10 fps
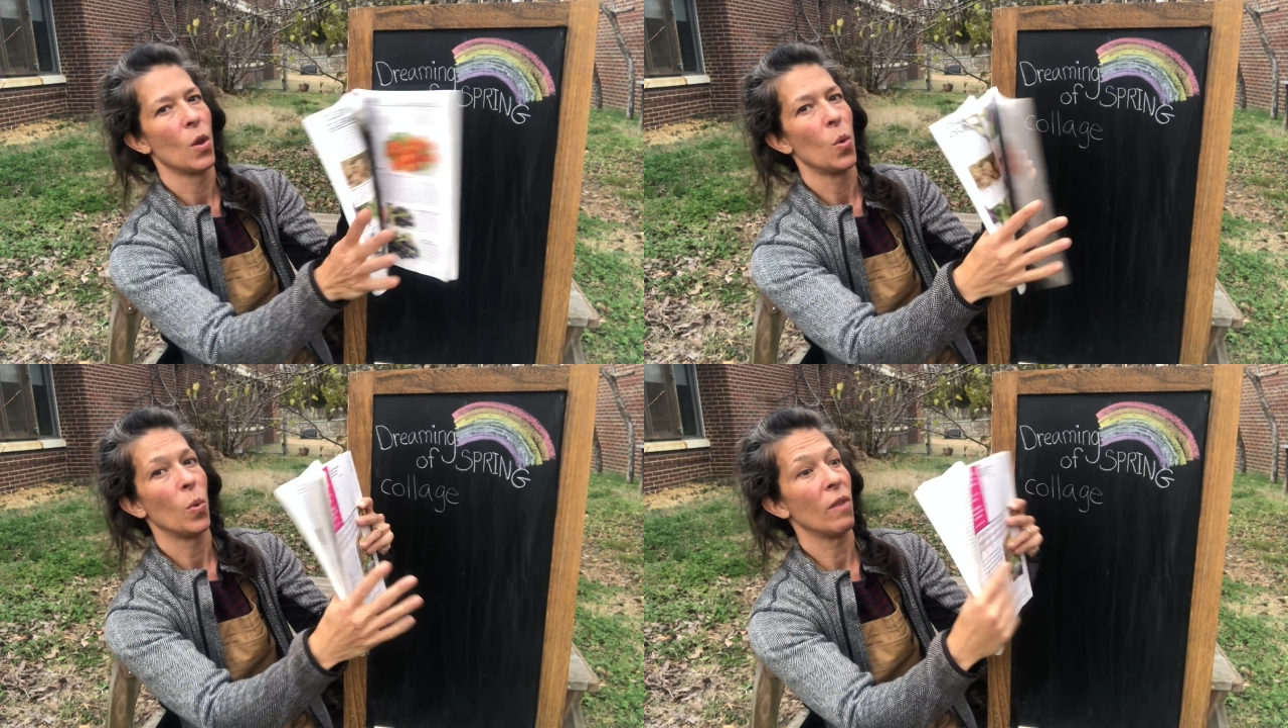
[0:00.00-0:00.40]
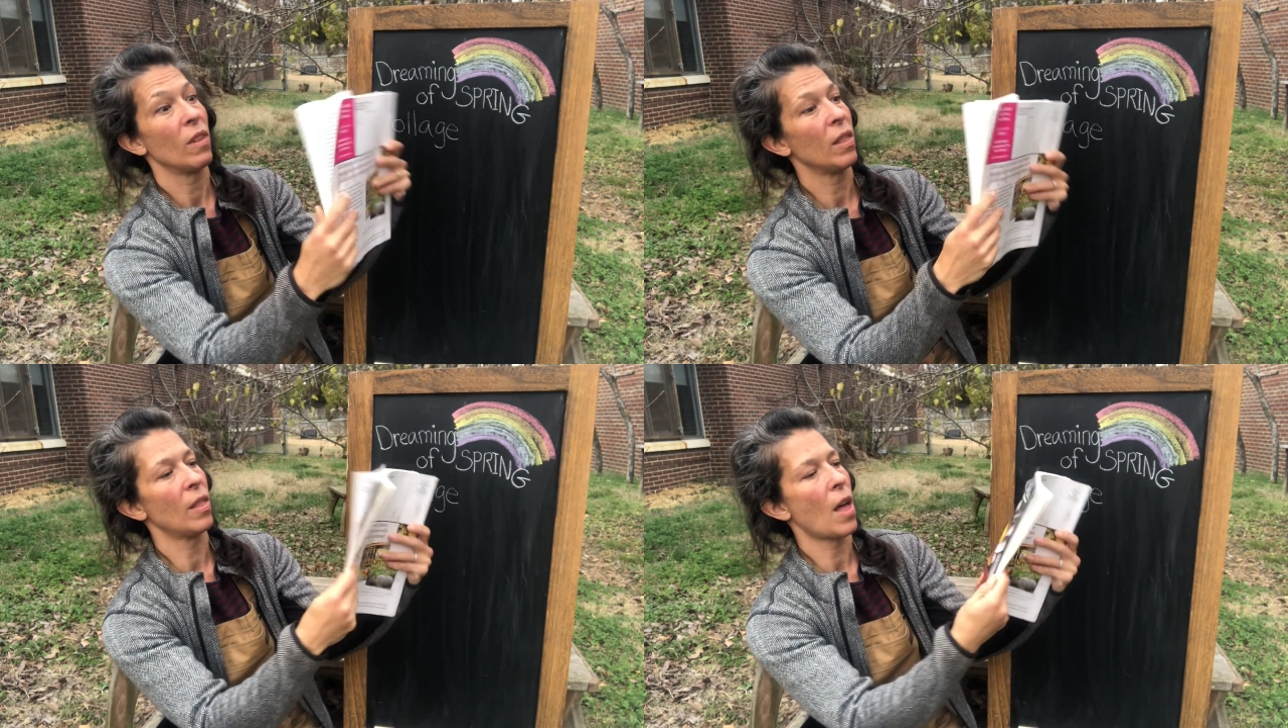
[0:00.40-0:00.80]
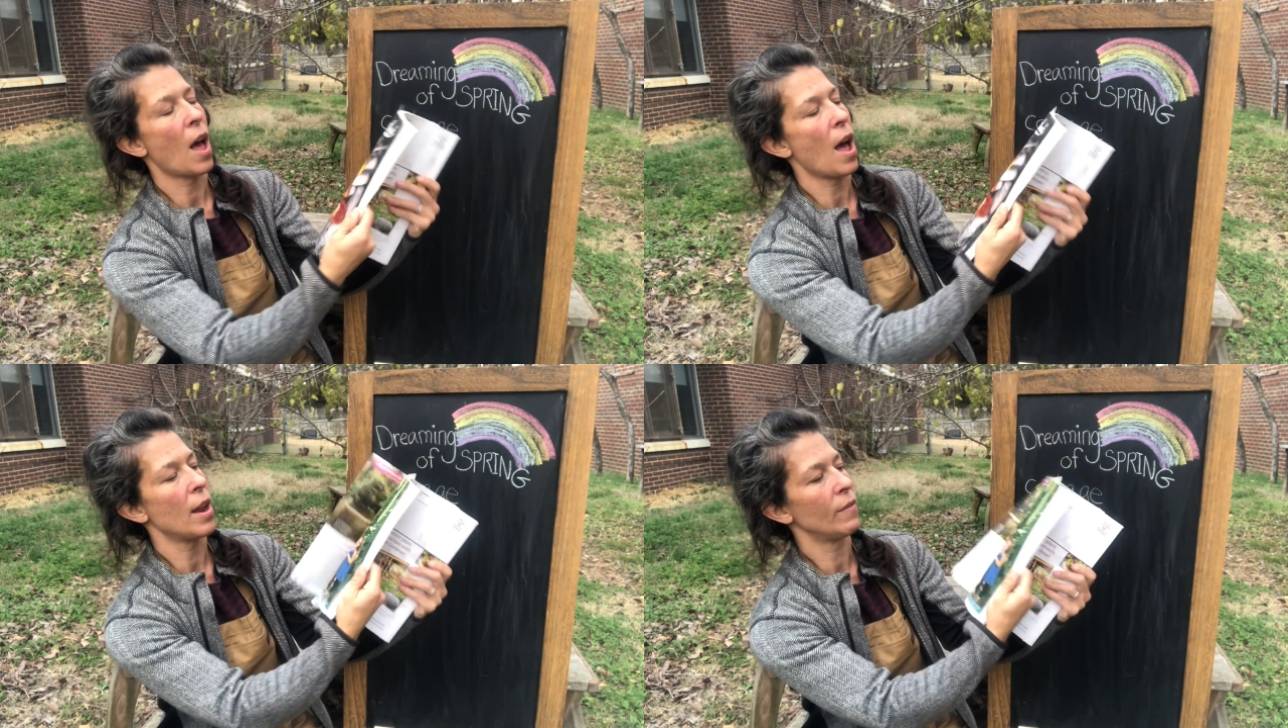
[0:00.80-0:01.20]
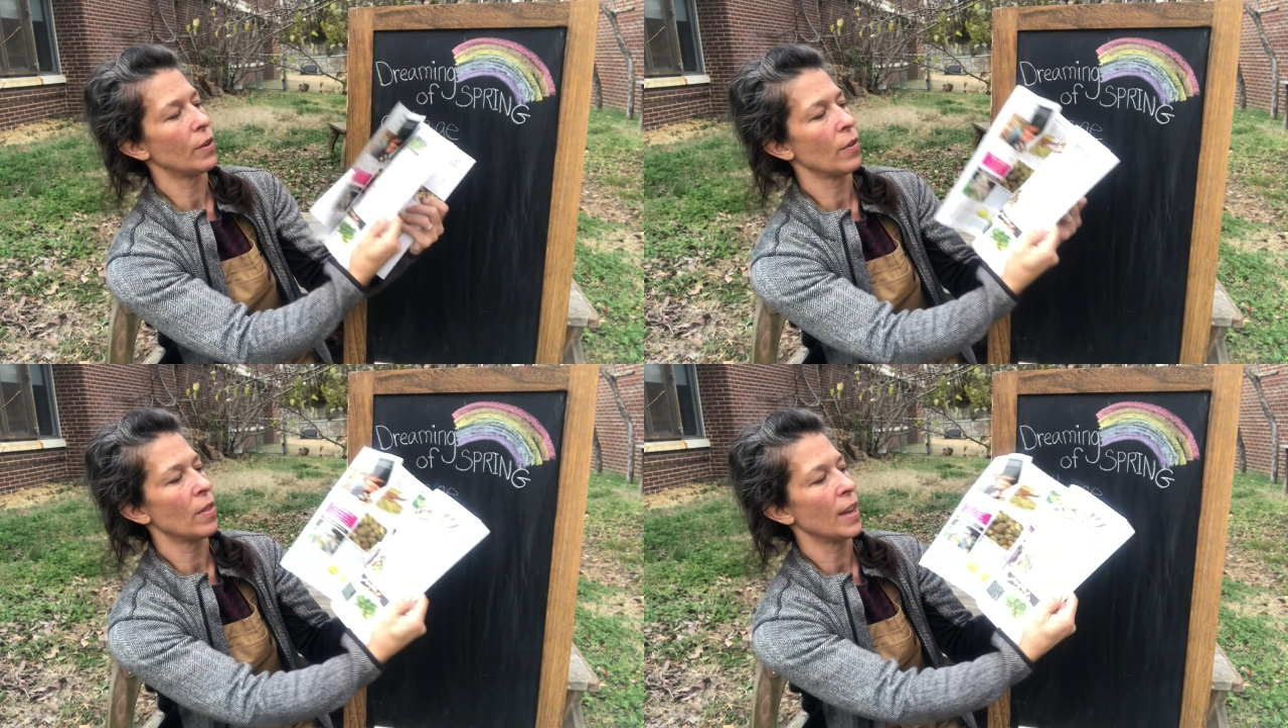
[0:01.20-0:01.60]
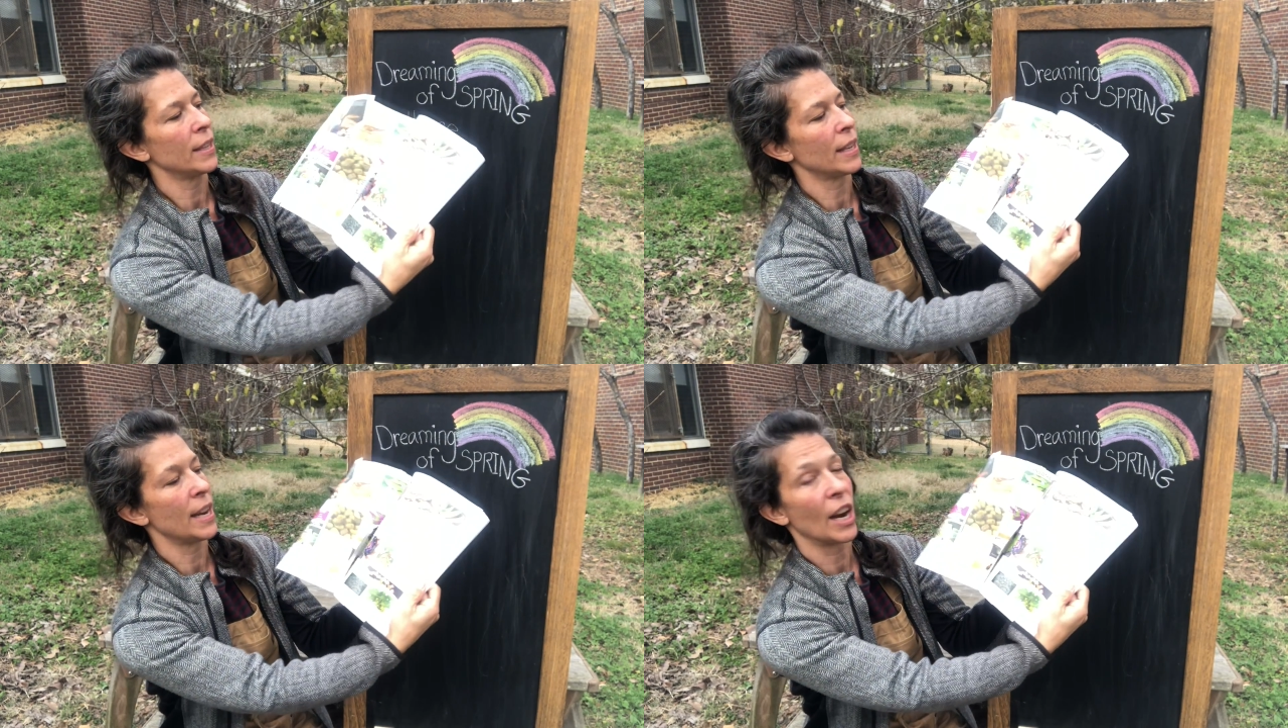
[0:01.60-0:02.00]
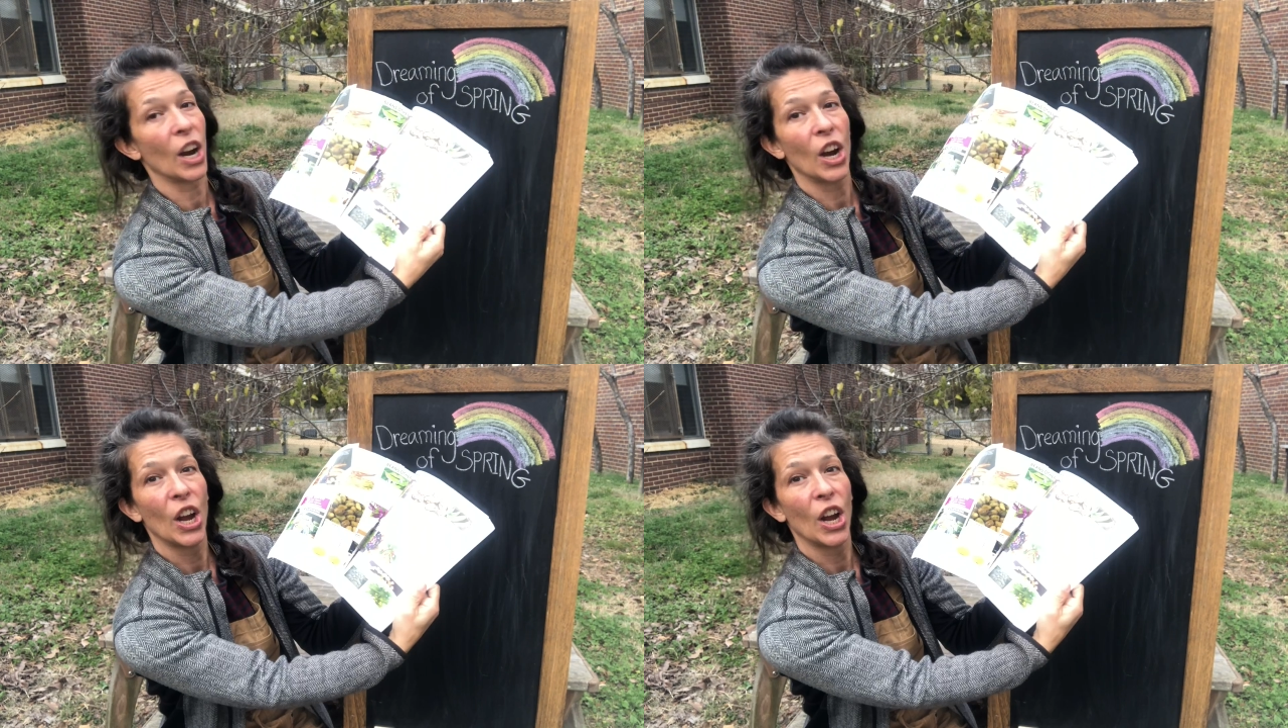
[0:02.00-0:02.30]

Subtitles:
We have a lot of different things in here.